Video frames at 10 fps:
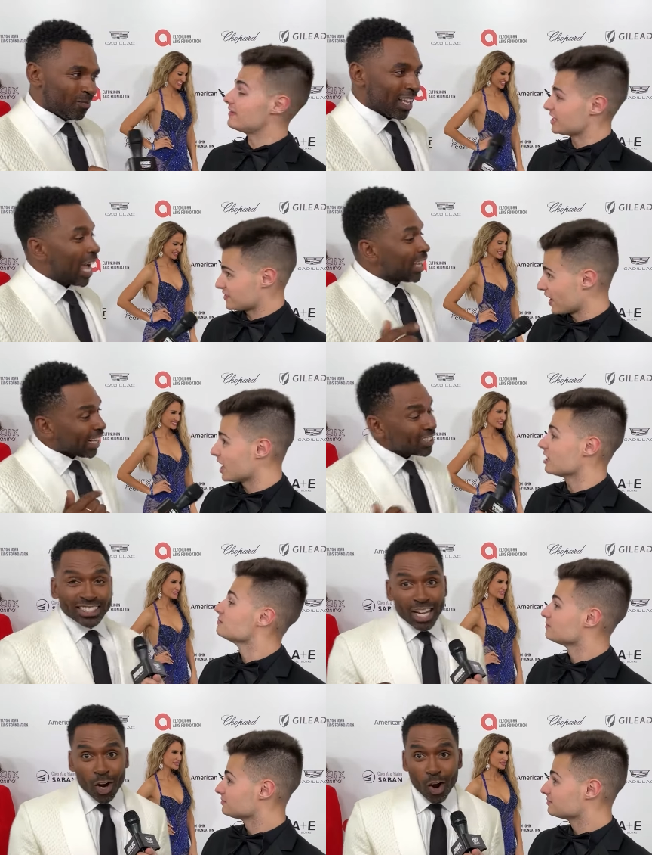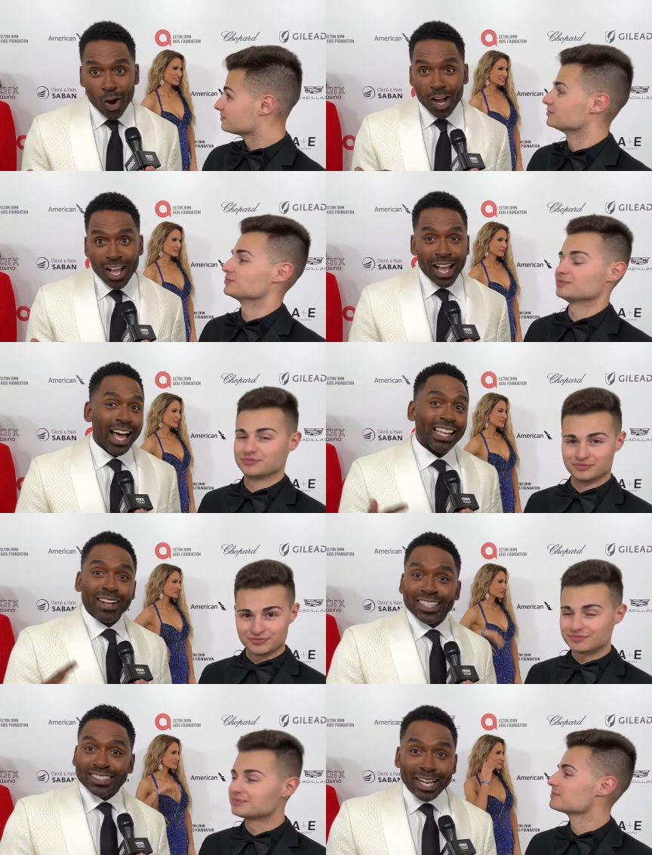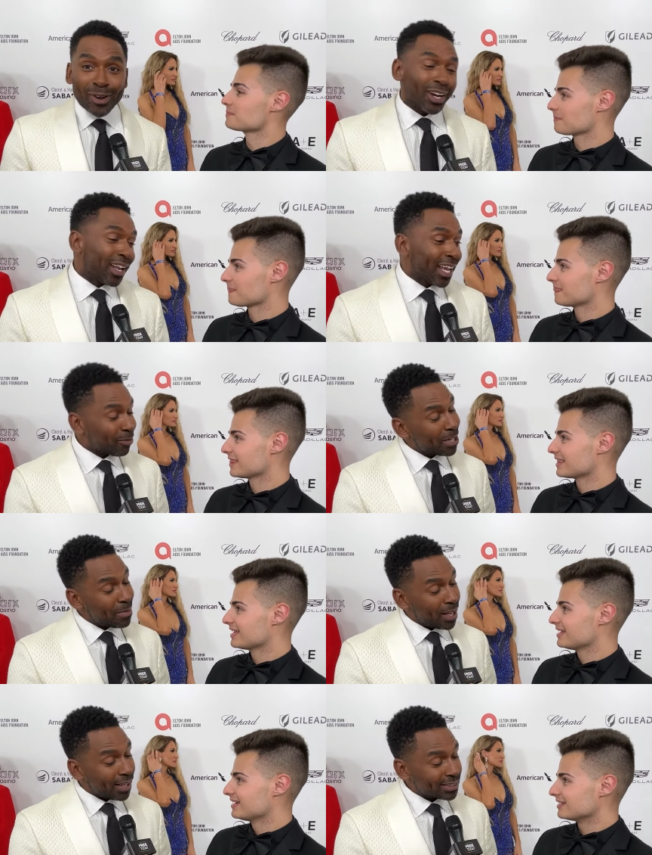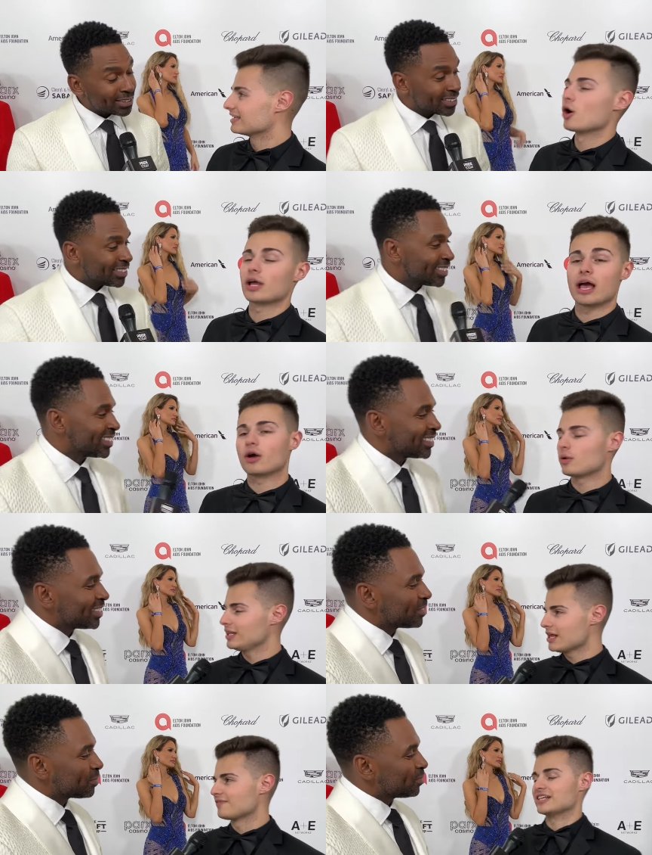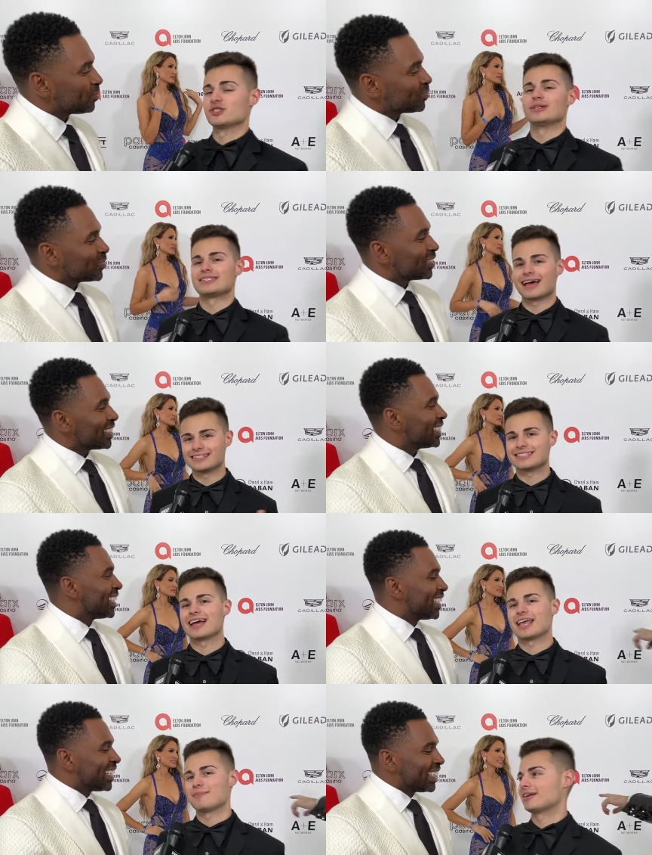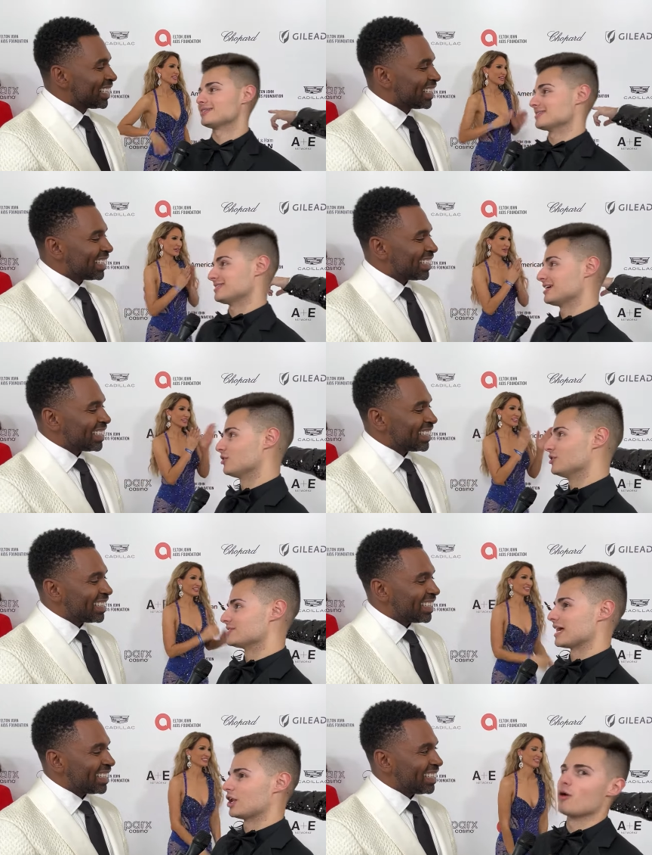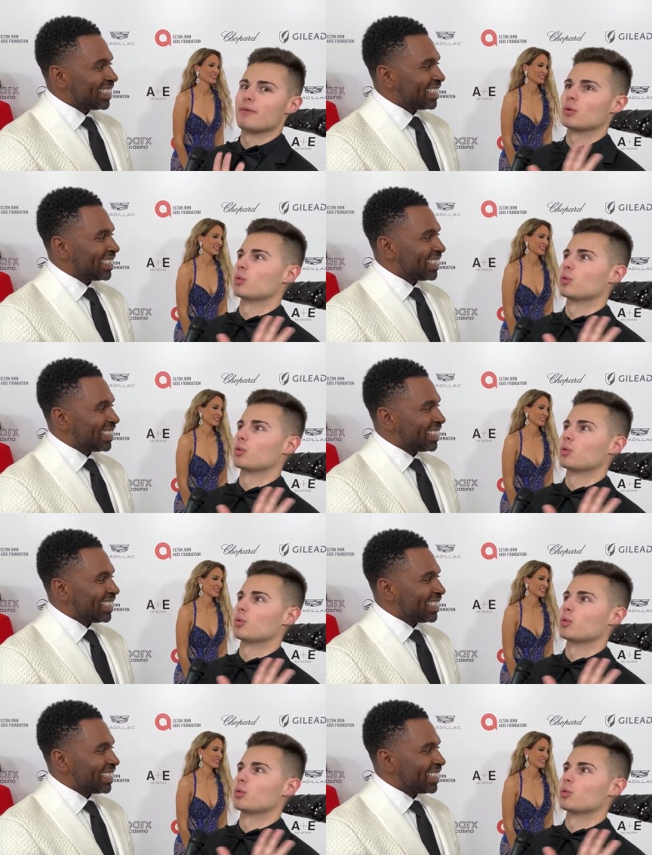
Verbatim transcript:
Speaker 1: And that's fair. Single. I like a single and I like a remix. Okay, okay, we love that. So when Side to Side came out as a single, you said, oh, my